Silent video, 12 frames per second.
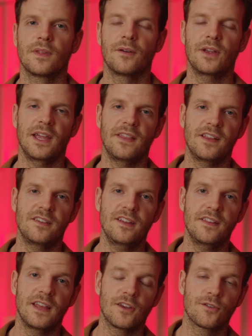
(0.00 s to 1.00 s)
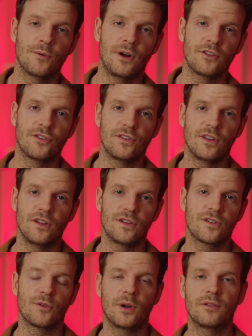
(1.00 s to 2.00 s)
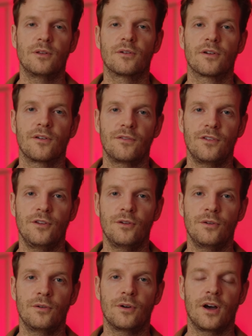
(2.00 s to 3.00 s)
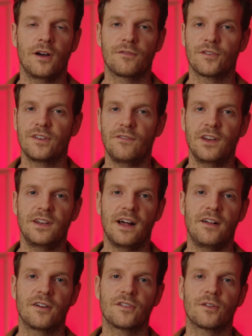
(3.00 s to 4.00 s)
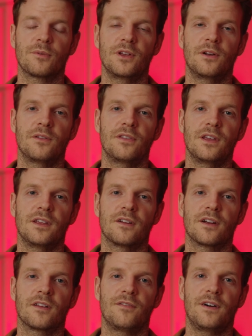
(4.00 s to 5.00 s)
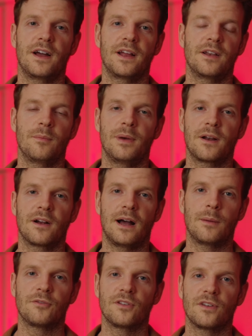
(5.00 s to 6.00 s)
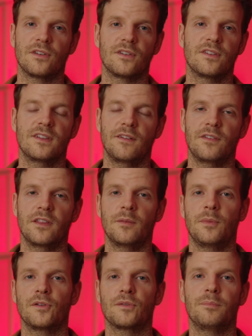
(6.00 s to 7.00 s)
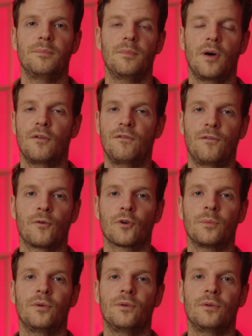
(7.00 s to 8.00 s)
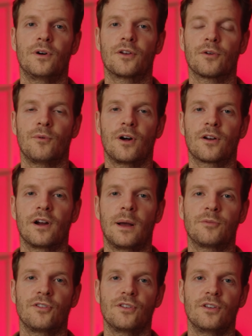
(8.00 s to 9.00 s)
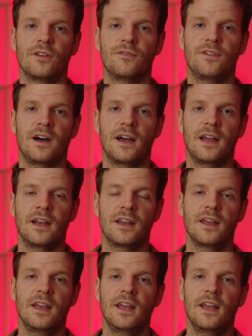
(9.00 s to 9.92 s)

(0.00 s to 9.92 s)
Okay, that's it. Thanks for watching this quick little review. For $70, I really don't think you're gonna find a better option. It's definitely the most affordable underwater option you could find.